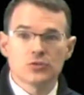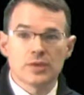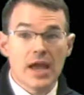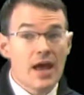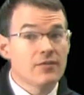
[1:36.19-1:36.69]

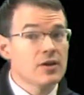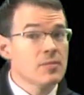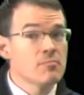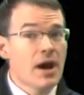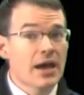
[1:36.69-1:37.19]
we have
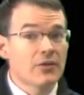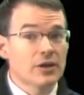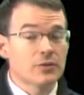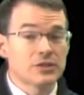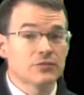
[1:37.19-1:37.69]

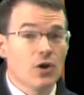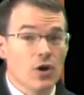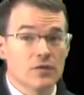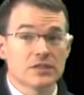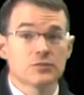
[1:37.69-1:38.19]
modeling, which
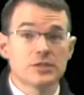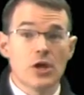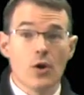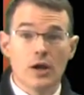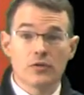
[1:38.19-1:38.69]
involves, as we
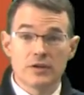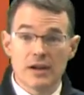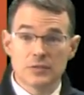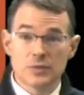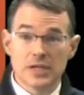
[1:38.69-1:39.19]
know, a clear
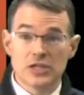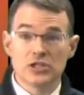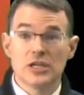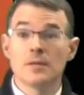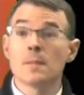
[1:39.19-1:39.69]

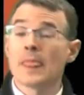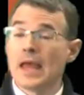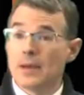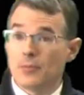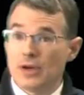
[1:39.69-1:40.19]
explanation
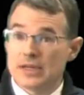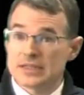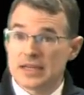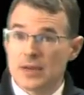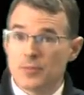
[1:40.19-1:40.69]
and plan
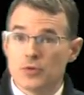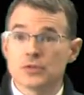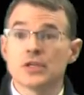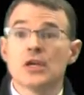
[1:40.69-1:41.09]
examples